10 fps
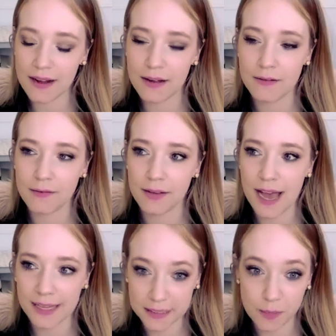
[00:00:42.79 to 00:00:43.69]
of
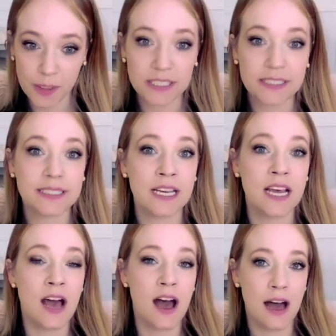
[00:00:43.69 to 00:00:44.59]
experts
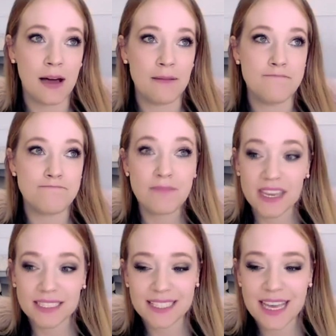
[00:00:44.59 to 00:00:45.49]
um,
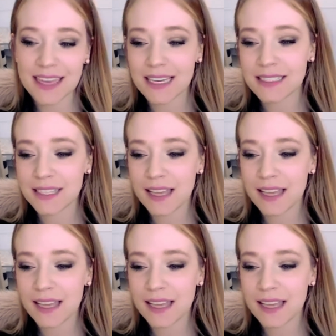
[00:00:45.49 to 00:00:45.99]
say things